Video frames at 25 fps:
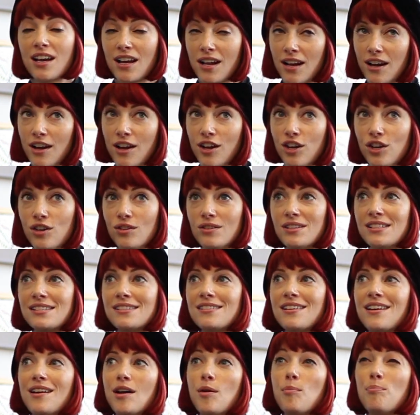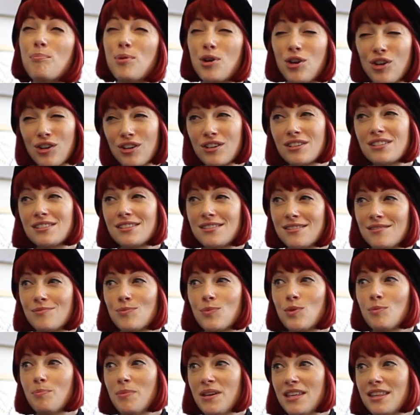clothes, books
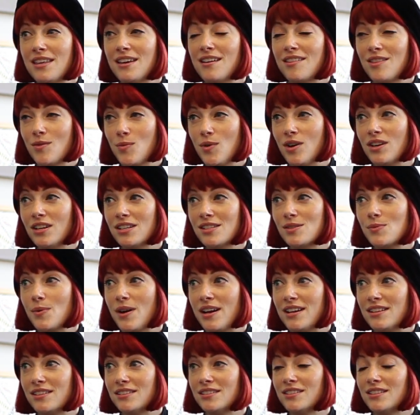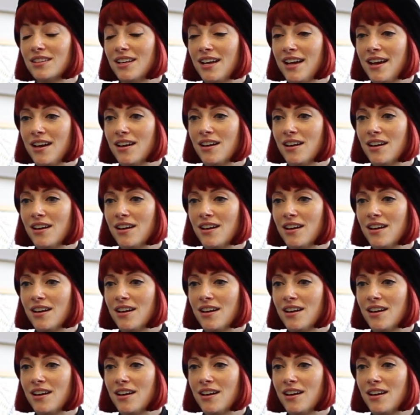would be the other one as well.